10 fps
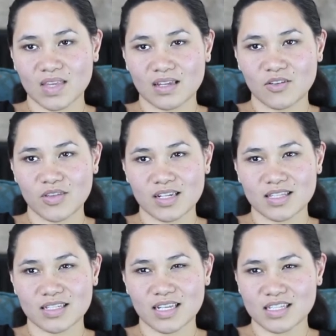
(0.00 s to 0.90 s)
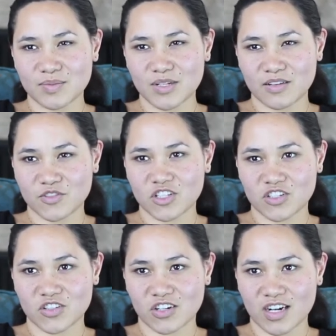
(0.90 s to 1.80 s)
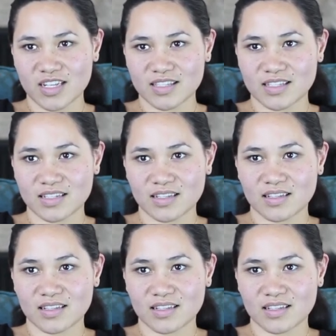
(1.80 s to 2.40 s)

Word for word: I know that it's a testament of Jesus Christ.